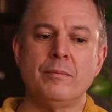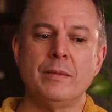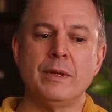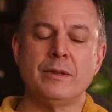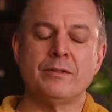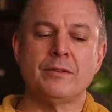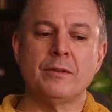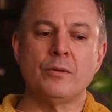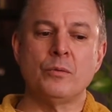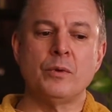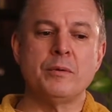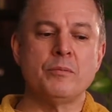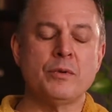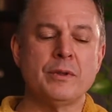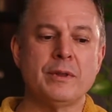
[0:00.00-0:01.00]
the
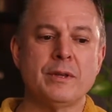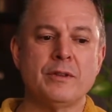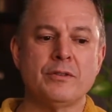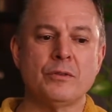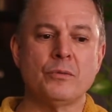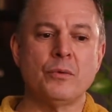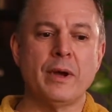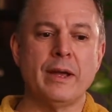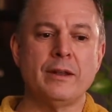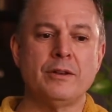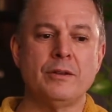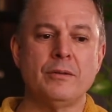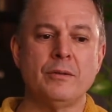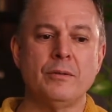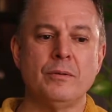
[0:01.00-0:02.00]
wind breathing is a way
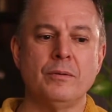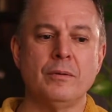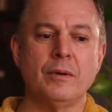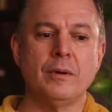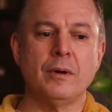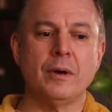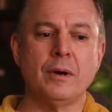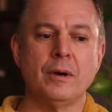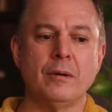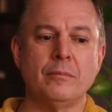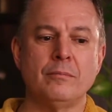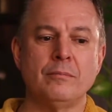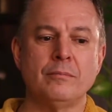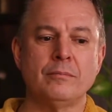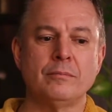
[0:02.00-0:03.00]
to
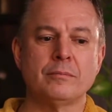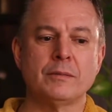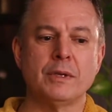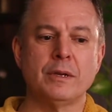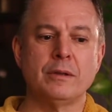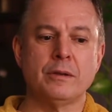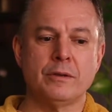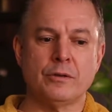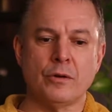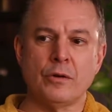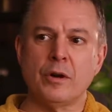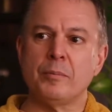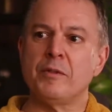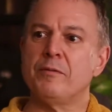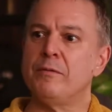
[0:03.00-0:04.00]
turn
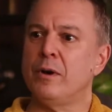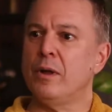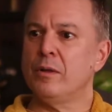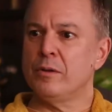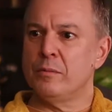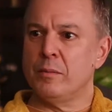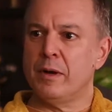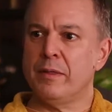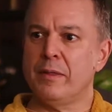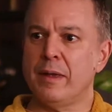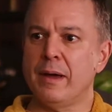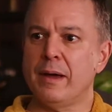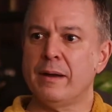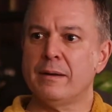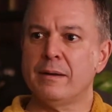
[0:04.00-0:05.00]
up the volume on
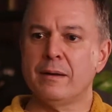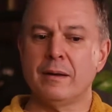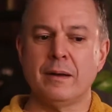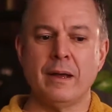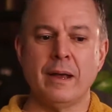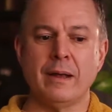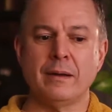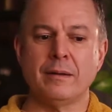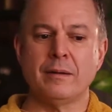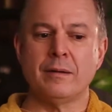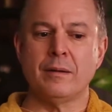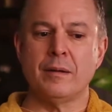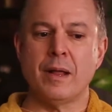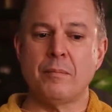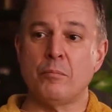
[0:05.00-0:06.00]
that and
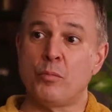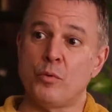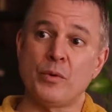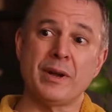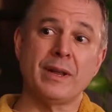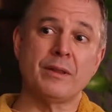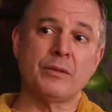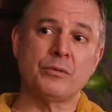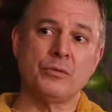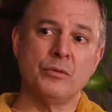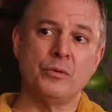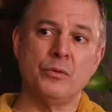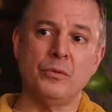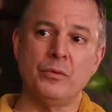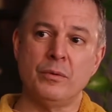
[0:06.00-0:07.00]
bring it
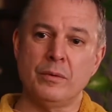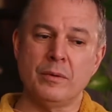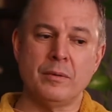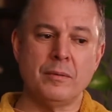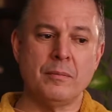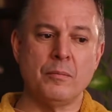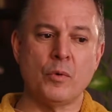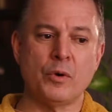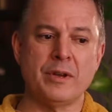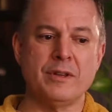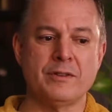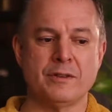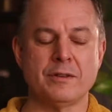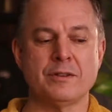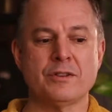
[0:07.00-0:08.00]
through more
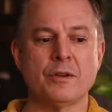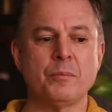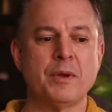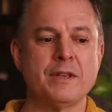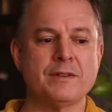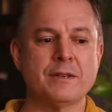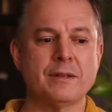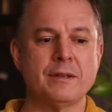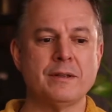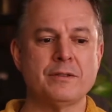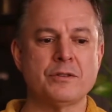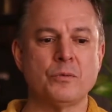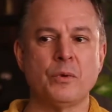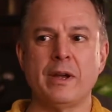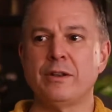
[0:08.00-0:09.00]
easily. So basically
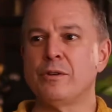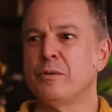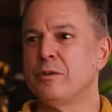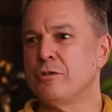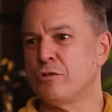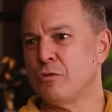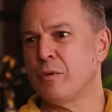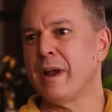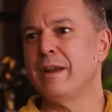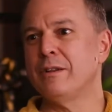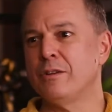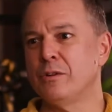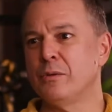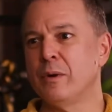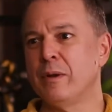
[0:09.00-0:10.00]
it's a way to entrain
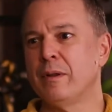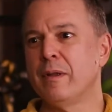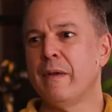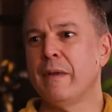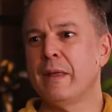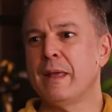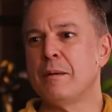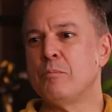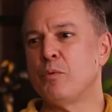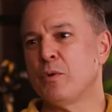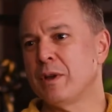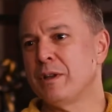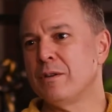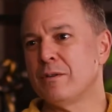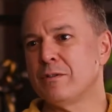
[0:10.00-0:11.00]
to it and
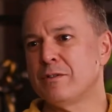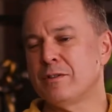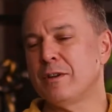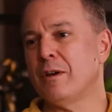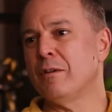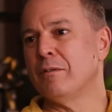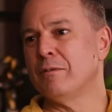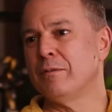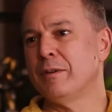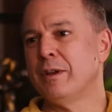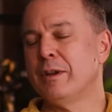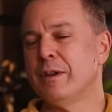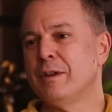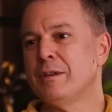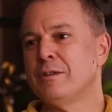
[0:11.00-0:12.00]
bring yourself
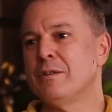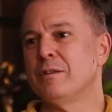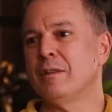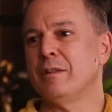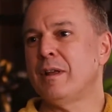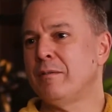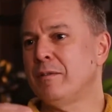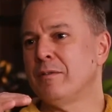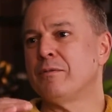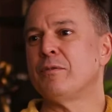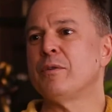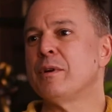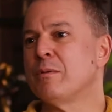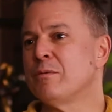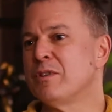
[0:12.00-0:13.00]
to the level of
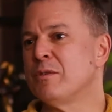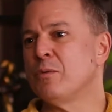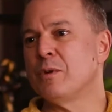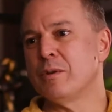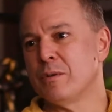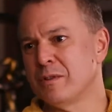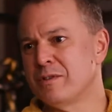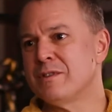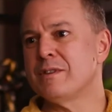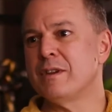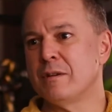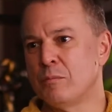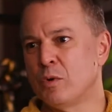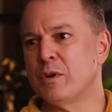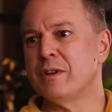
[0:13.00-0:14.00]
frequency where you can see
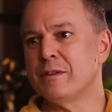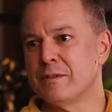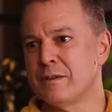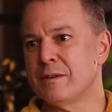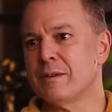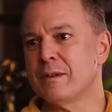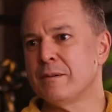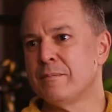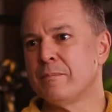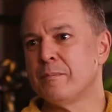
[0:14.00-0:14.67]
it more easily,